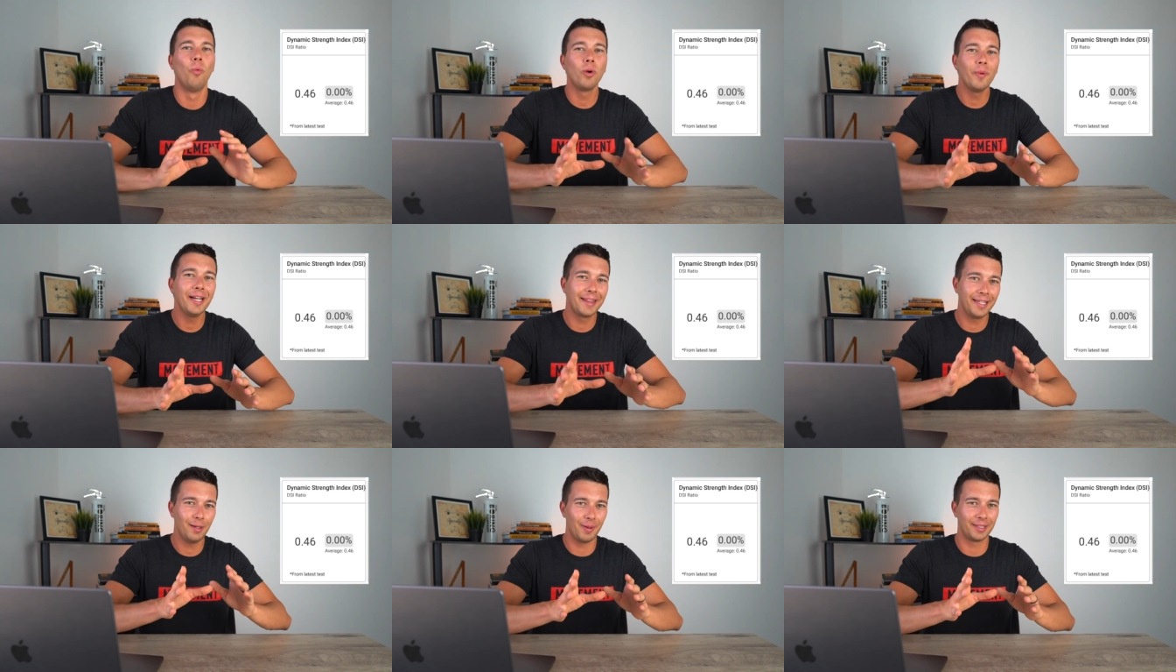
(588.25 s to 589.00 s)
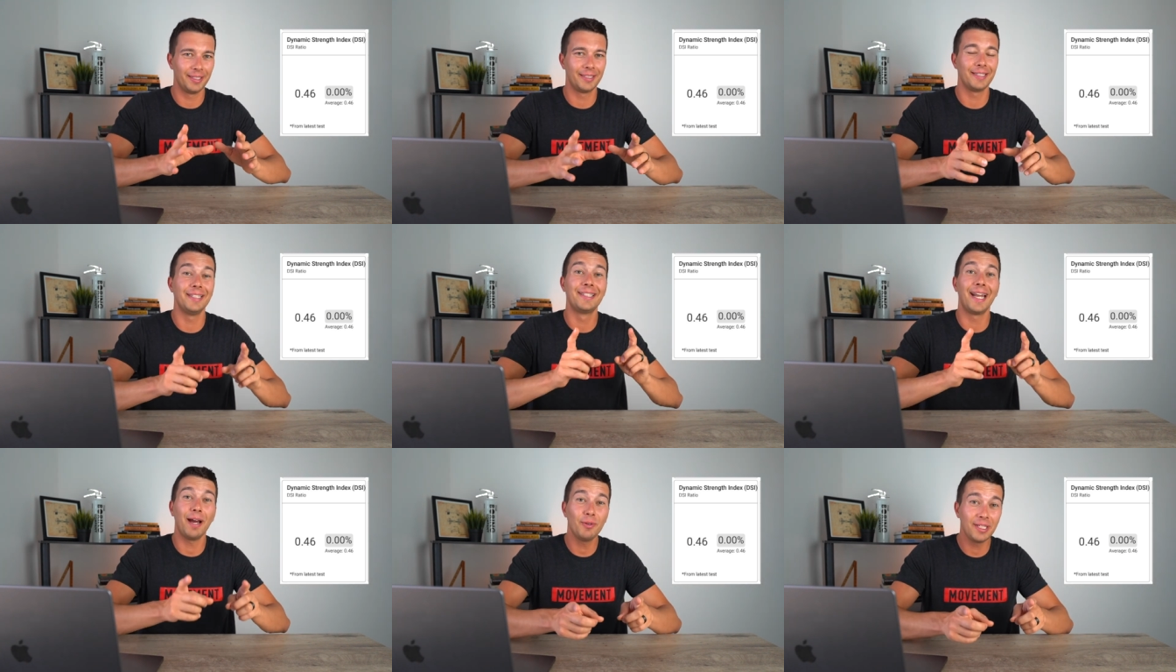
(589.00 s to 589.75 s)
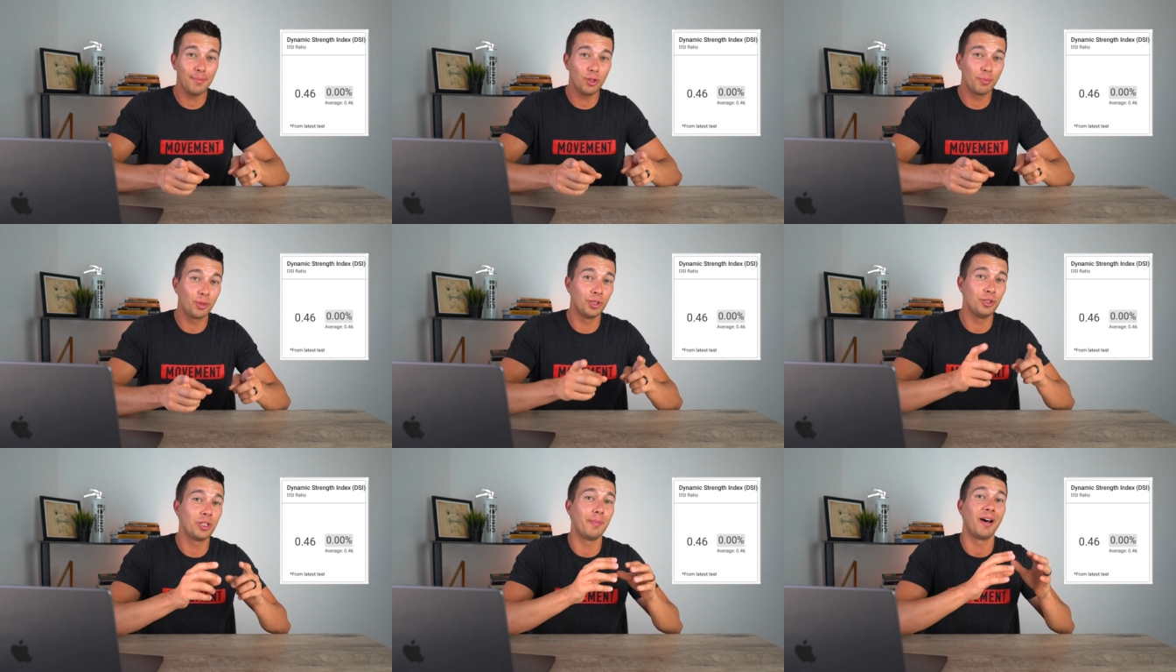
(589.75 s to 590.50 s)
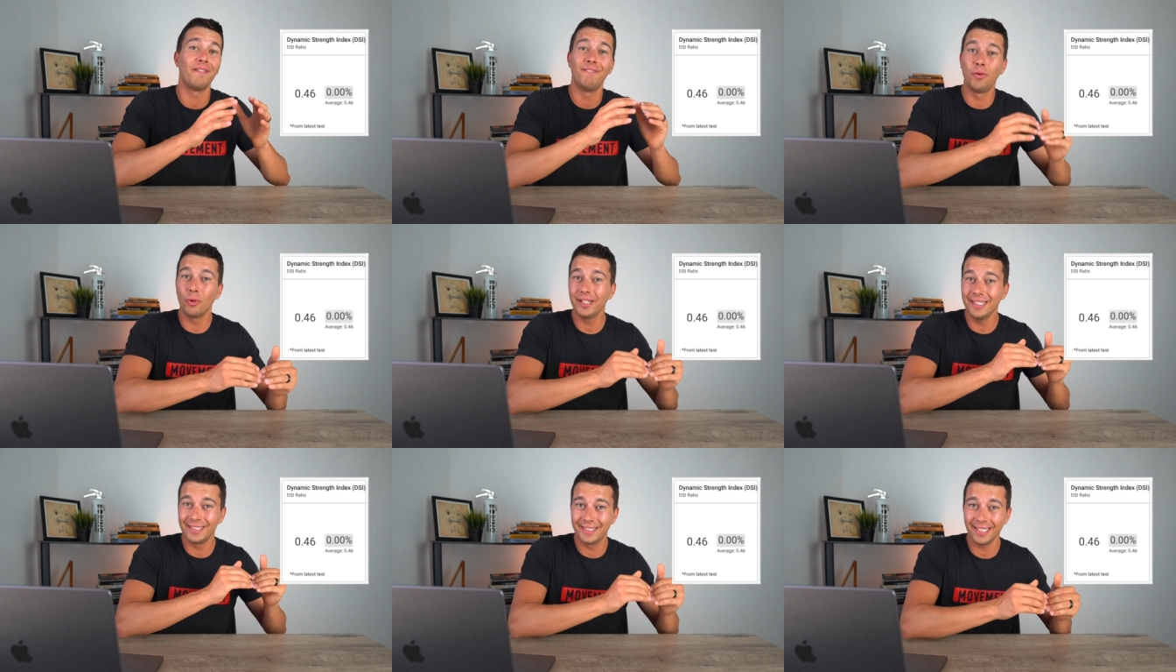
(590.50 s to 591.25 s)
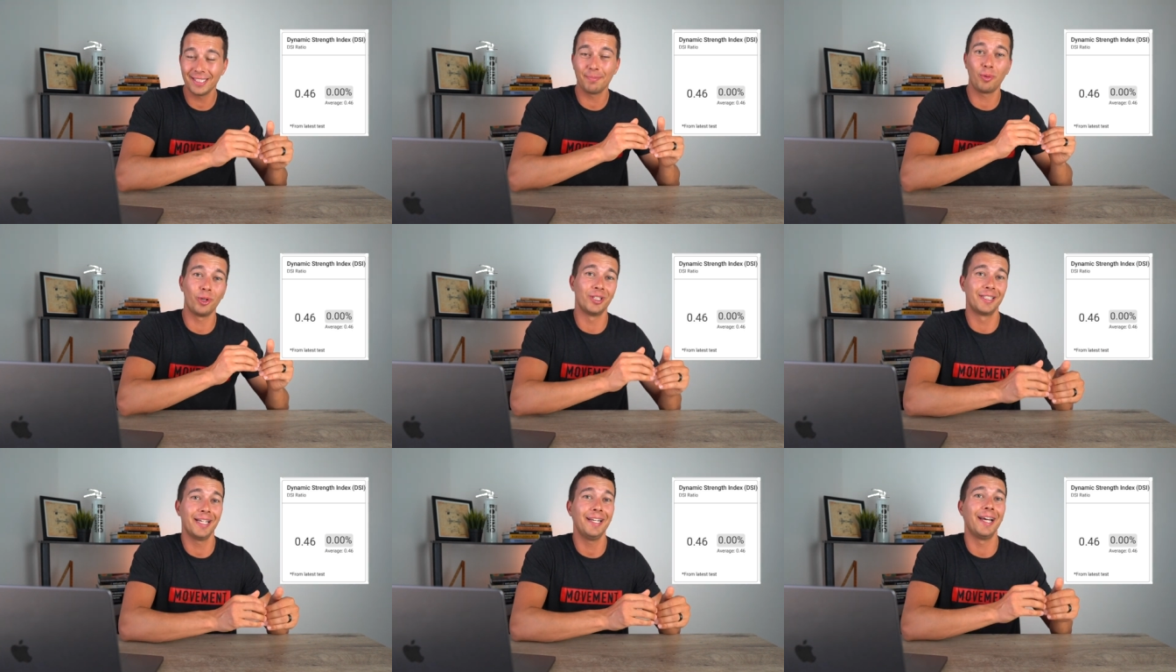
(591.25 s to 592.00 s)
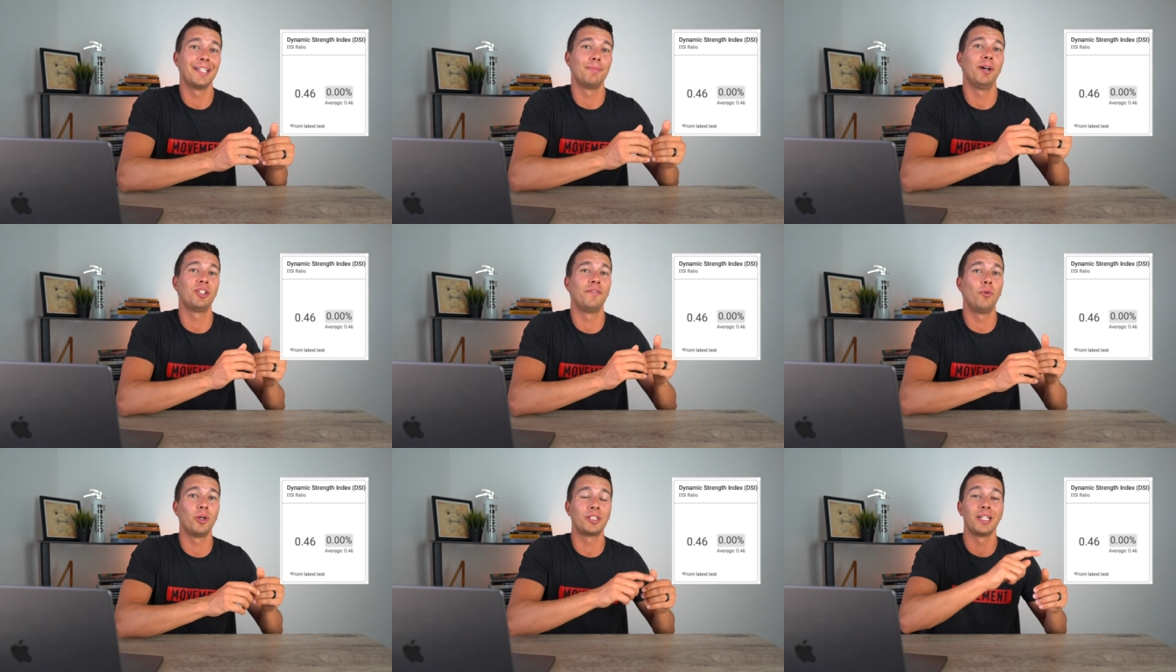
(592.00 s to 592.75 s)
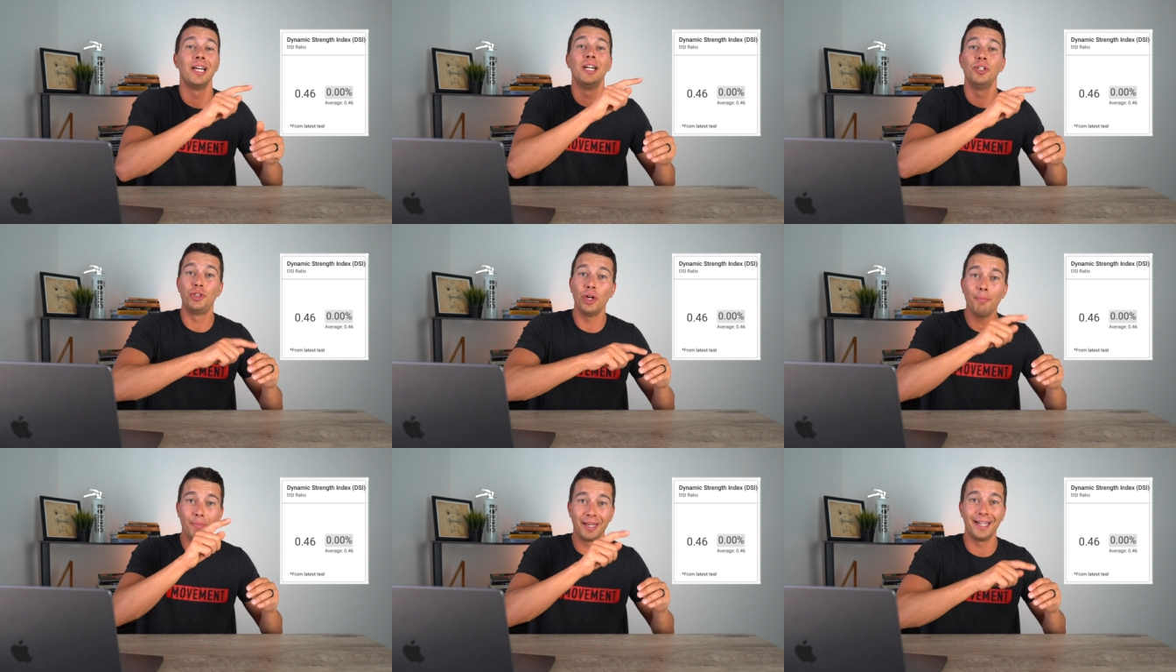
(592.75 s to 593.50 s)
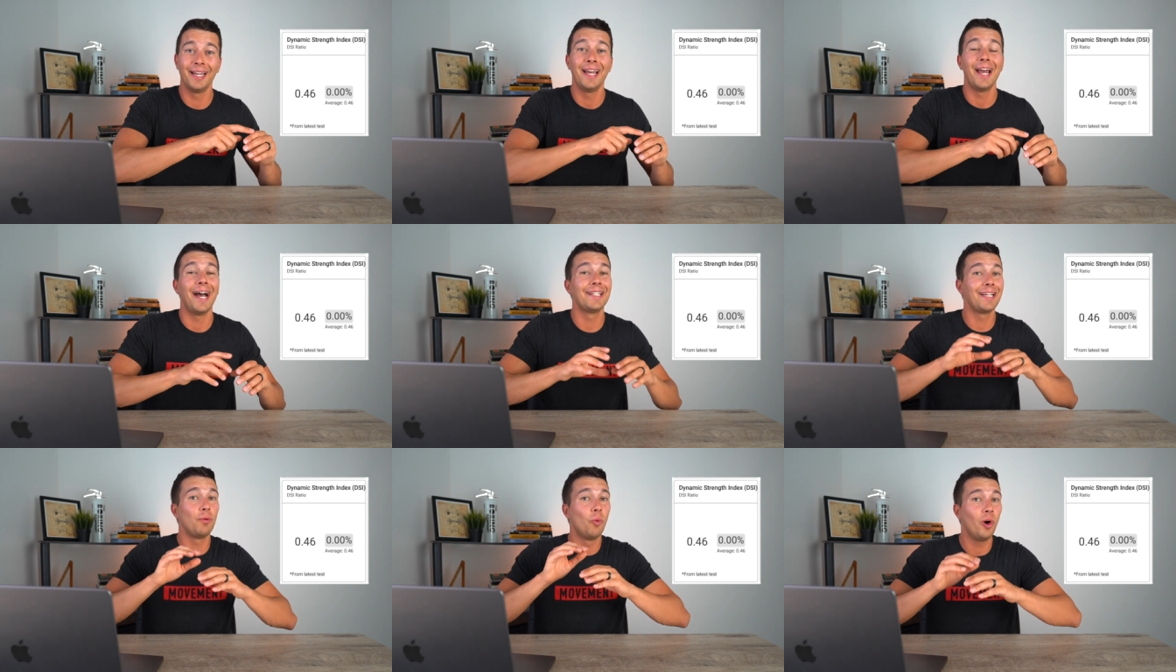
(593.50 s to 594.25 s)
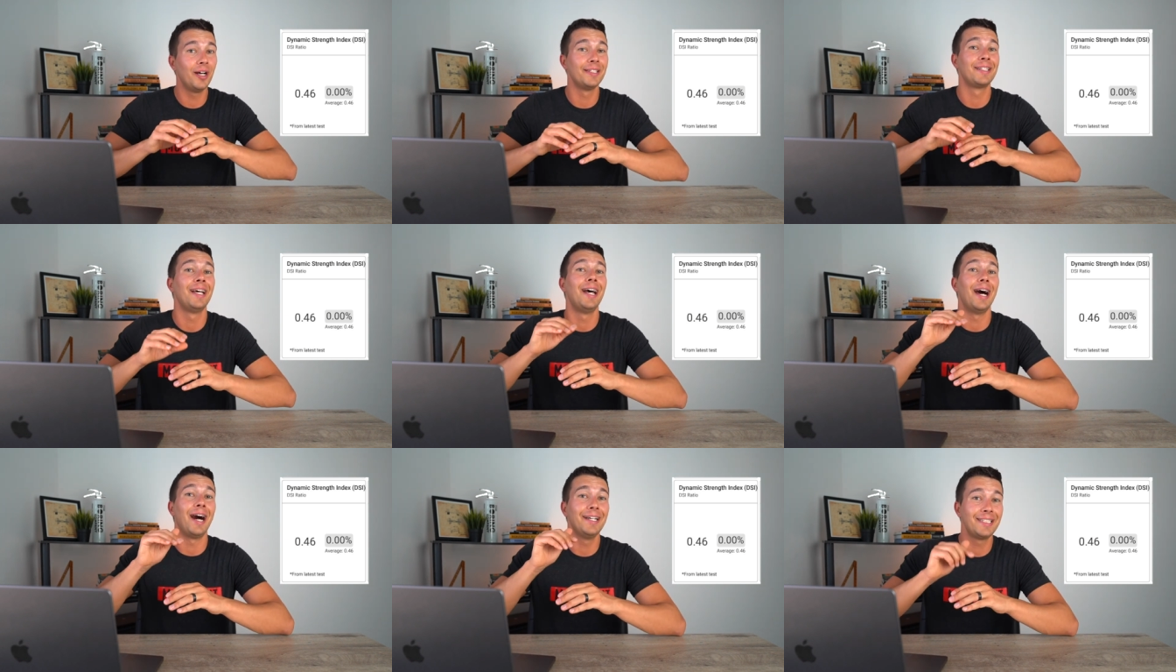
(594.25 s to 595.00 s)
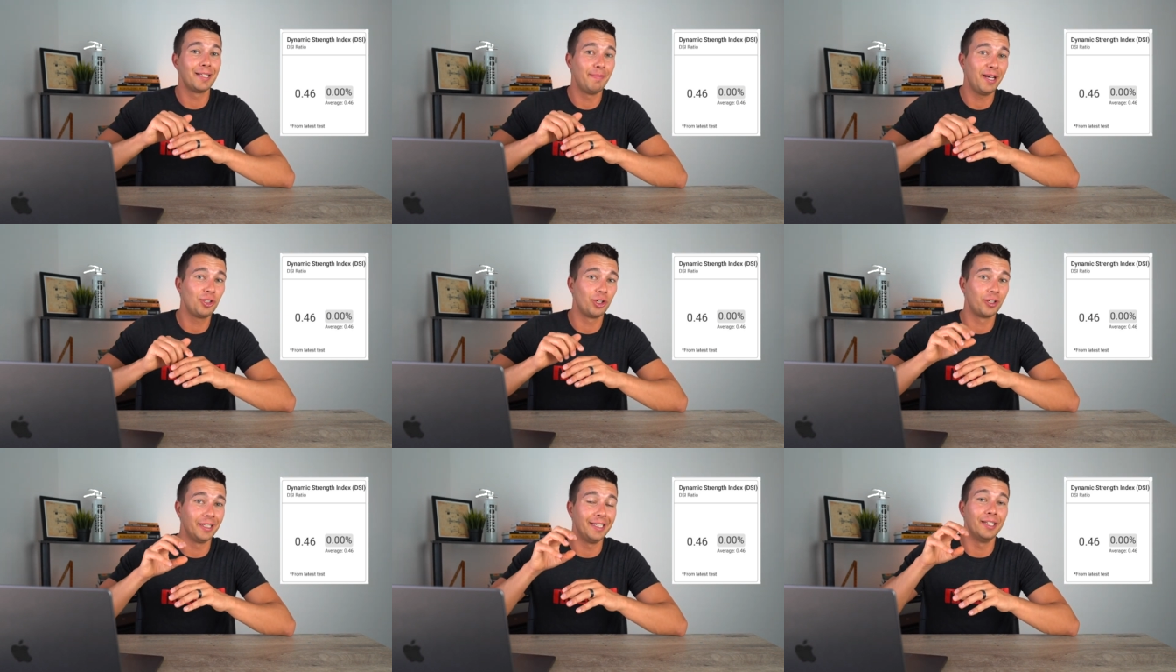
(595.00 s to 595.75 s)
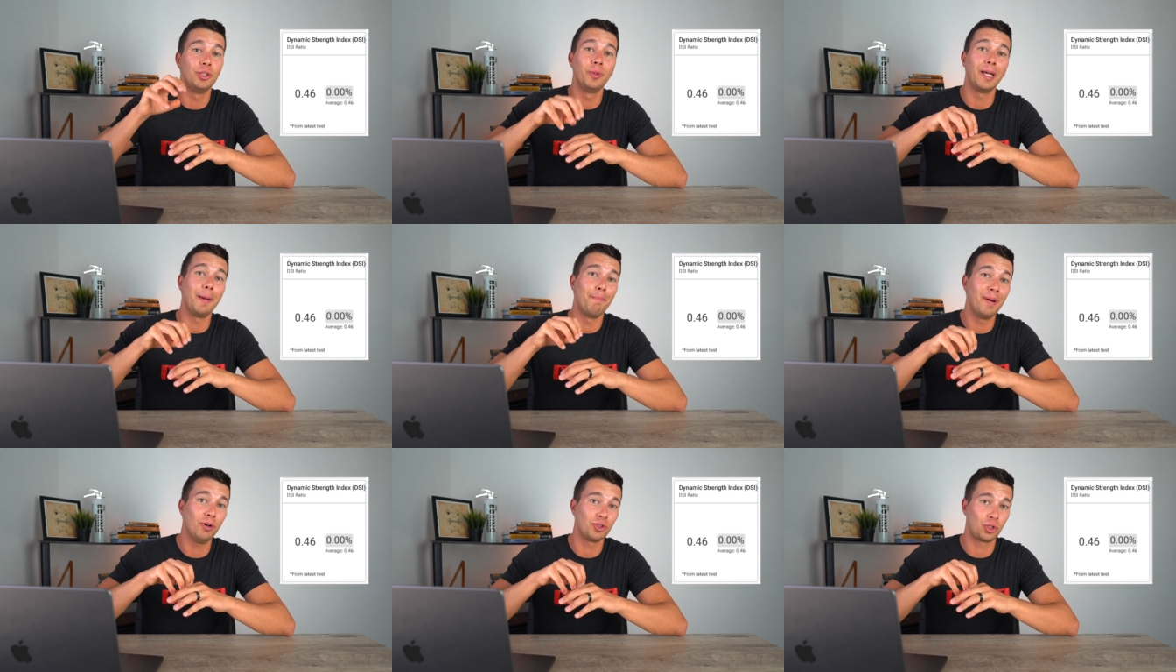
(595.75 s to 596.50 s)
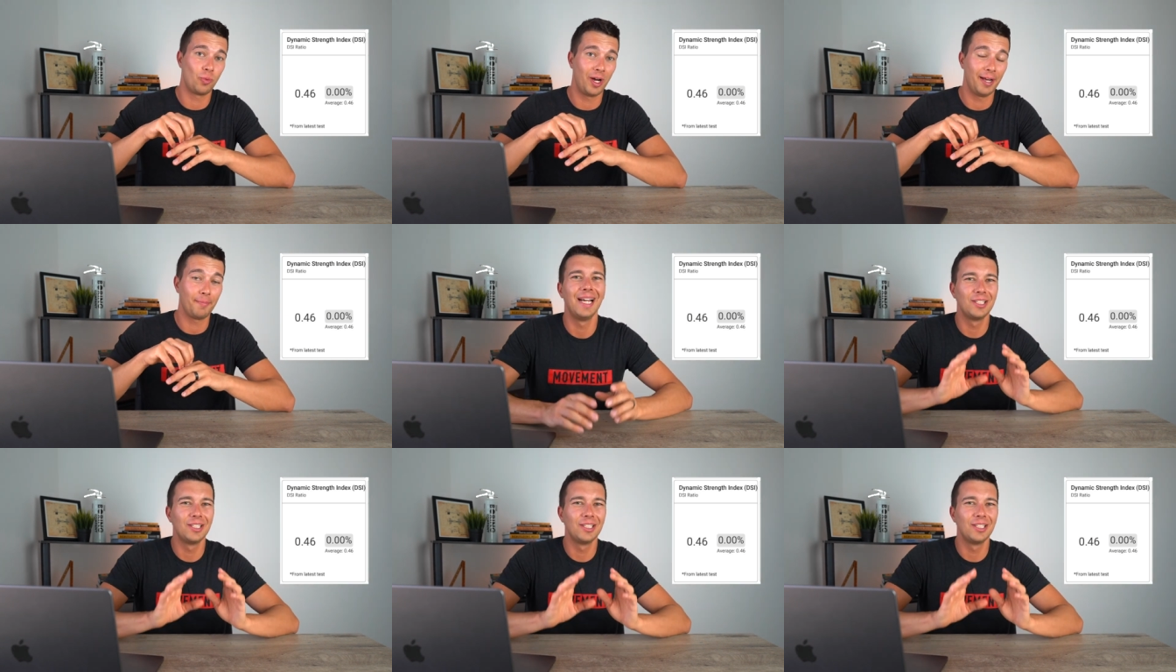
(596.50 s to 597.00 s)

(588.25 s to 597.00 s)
One way to think about this is that I was able to produce about forty-six percent as much force jumping as I was isometrically doing a belt squat.